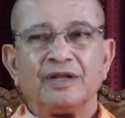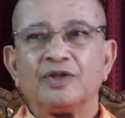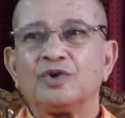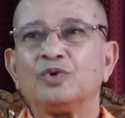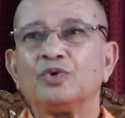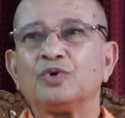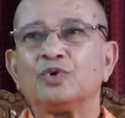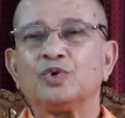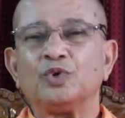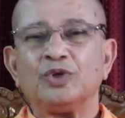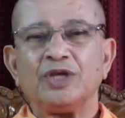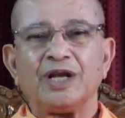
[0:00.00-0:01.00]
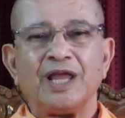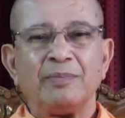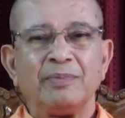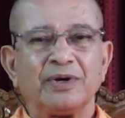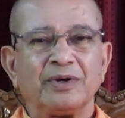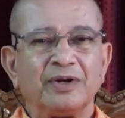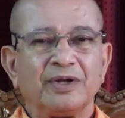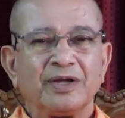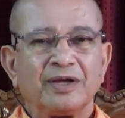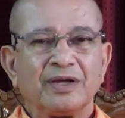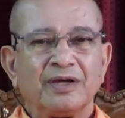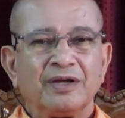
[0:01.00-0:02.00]
To do the labor
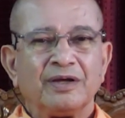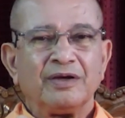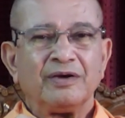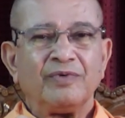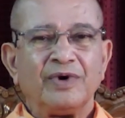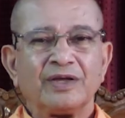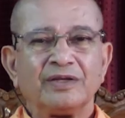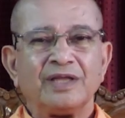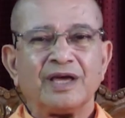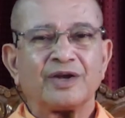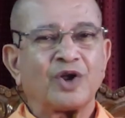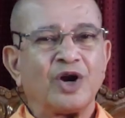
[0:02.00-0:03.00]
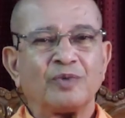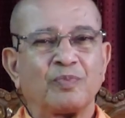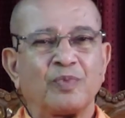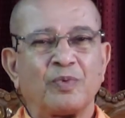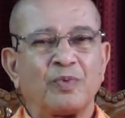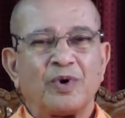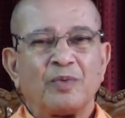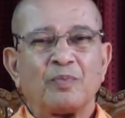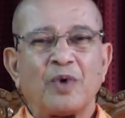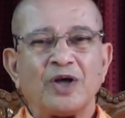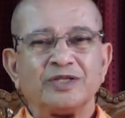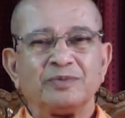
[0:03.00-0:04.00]
work, they are not
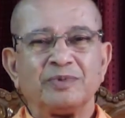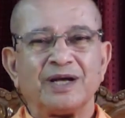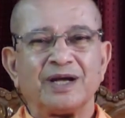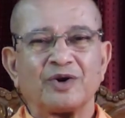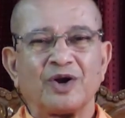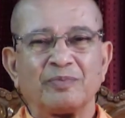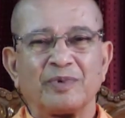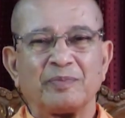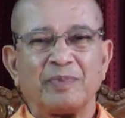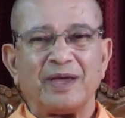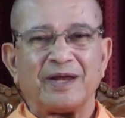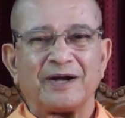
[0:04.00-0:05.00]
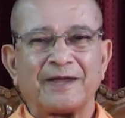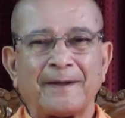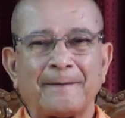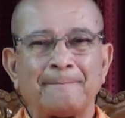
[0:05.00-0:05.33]
possible and not prepared.